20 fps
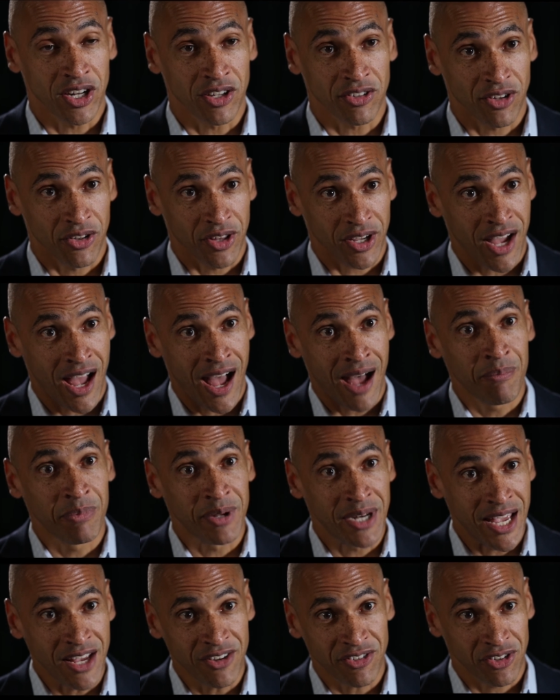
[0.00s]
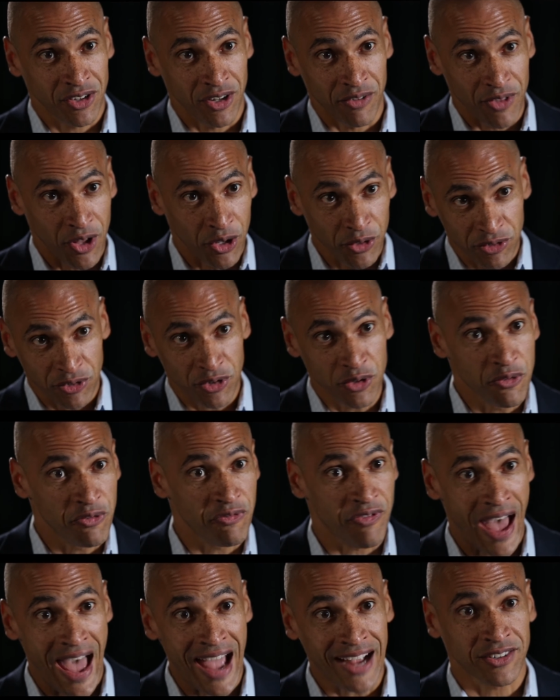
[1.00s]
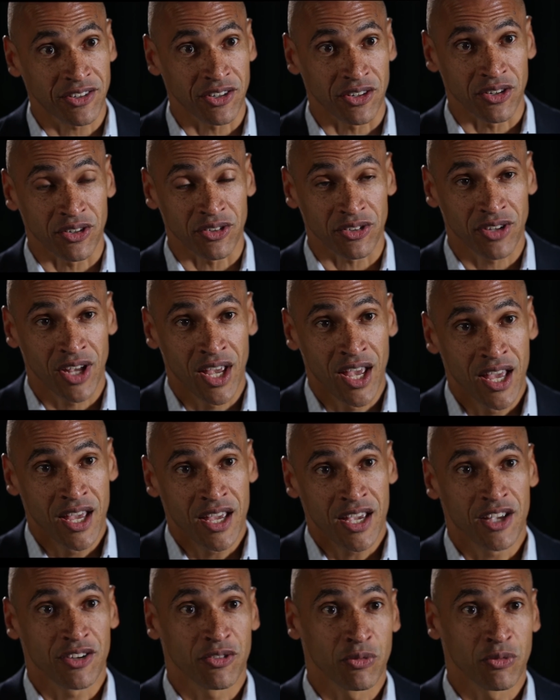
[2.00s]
So the combination of those 2 factors is